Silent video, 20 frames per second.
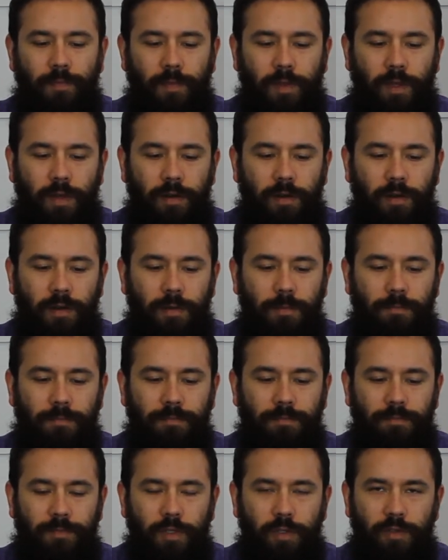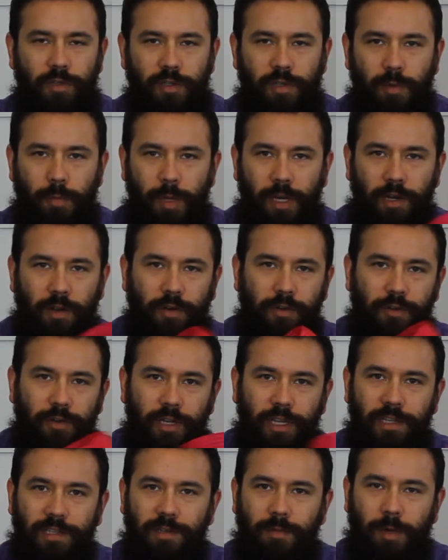just depending on your
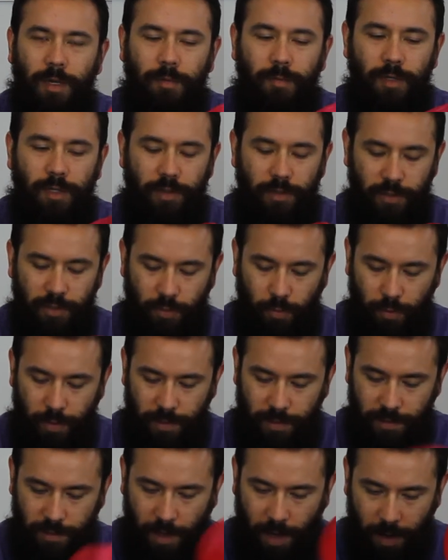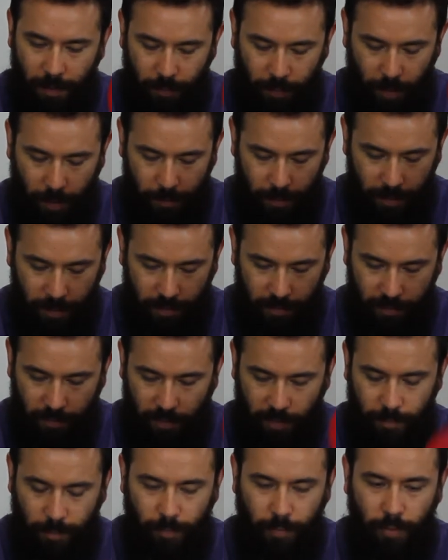needs, it might be a good choice. I'm probably going to
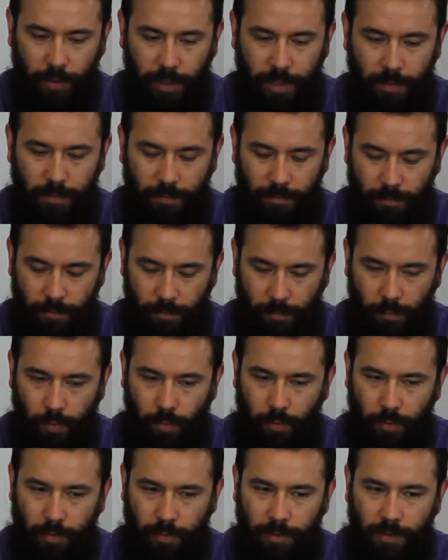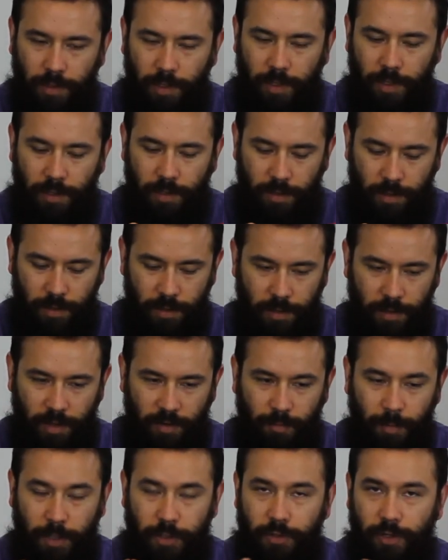start printing more
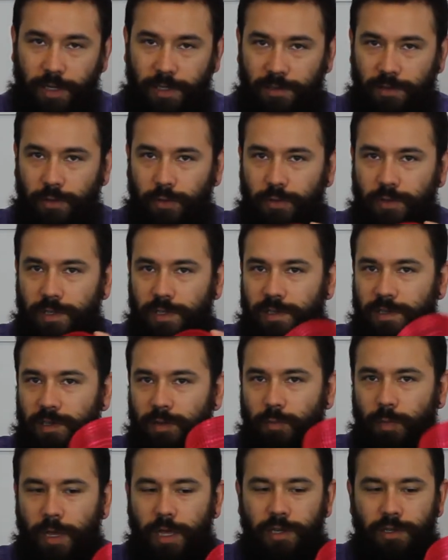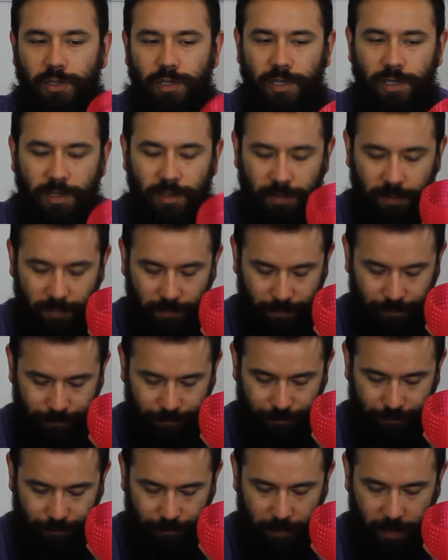of my translucents in PET G,
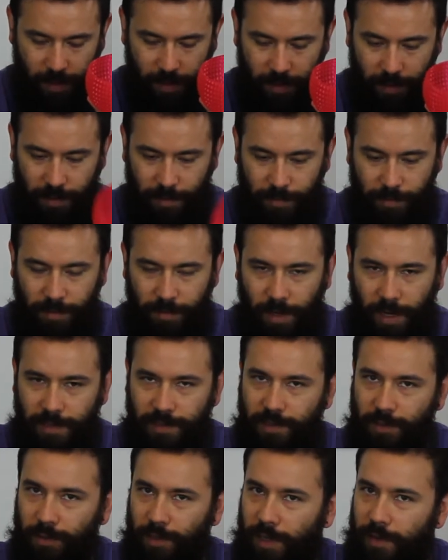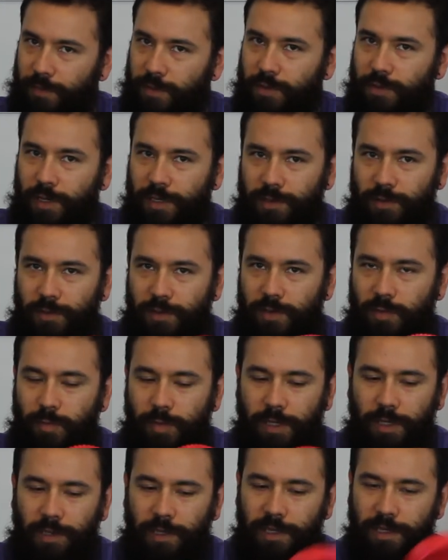and I still love the translucent
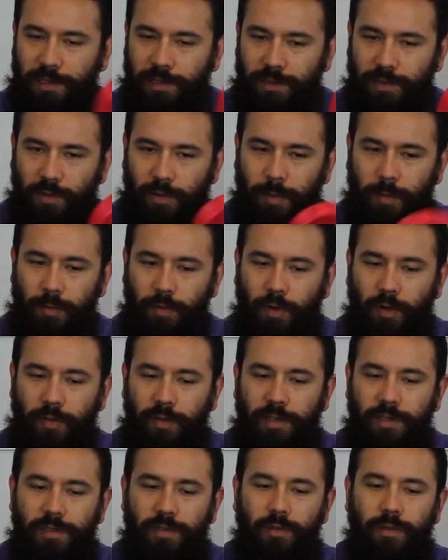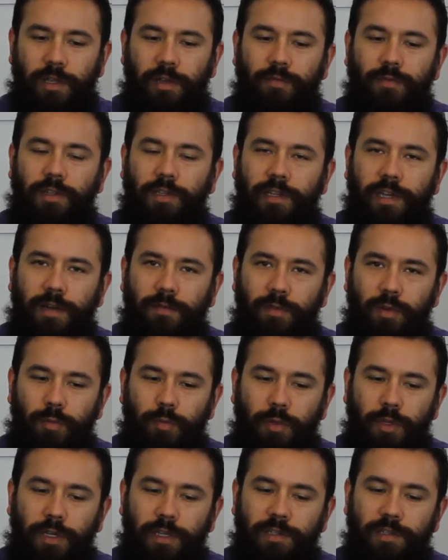PLAs, don't get me wrong, they still definitely have their
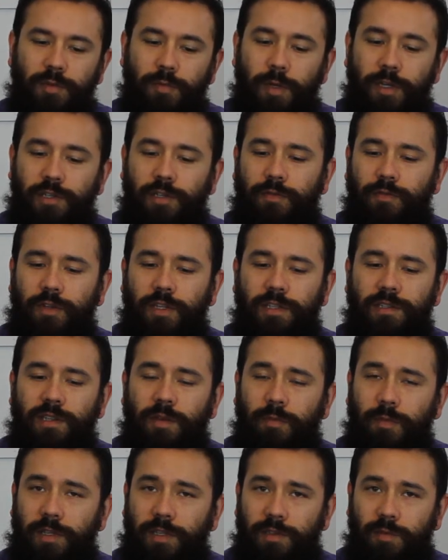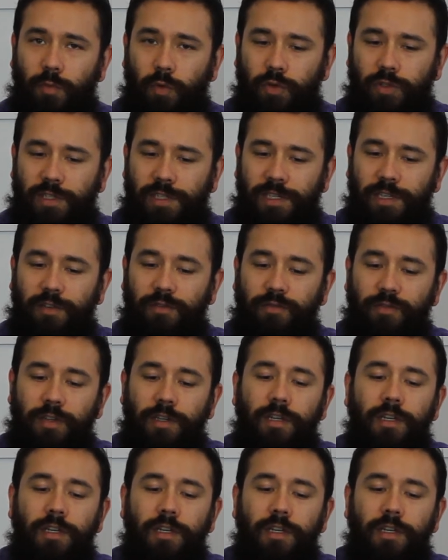place, especially if you need something that's more stiff.